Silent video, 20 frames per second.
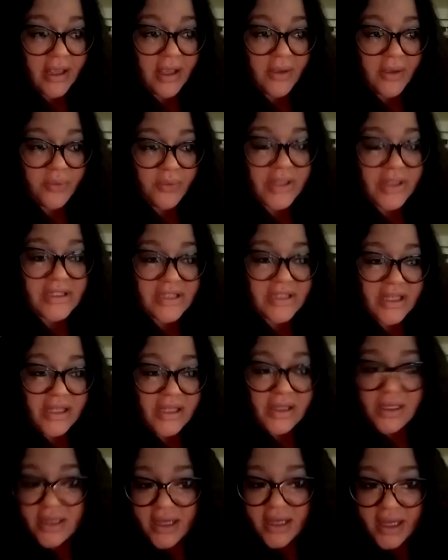what's in
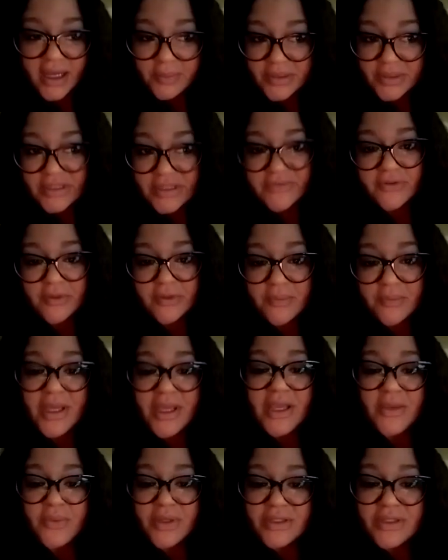the cup is for
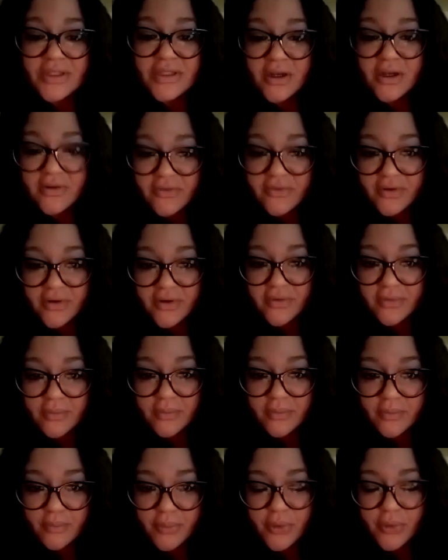me, what's over
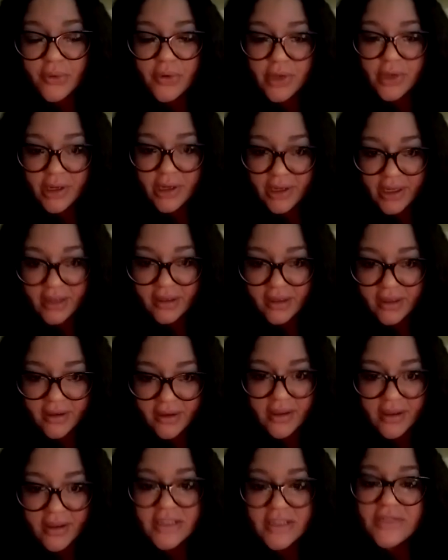pouring
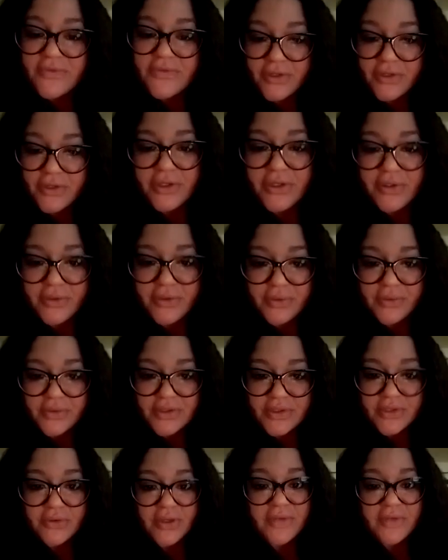is for you.
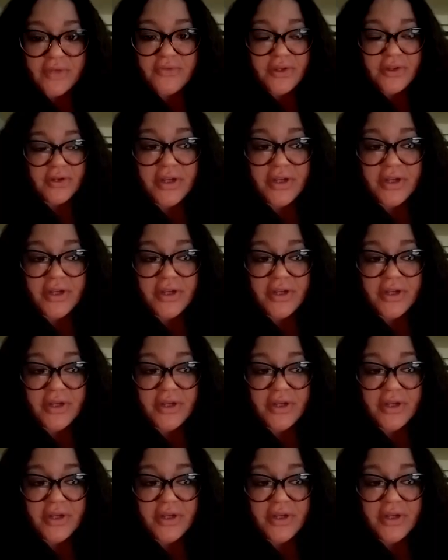So if your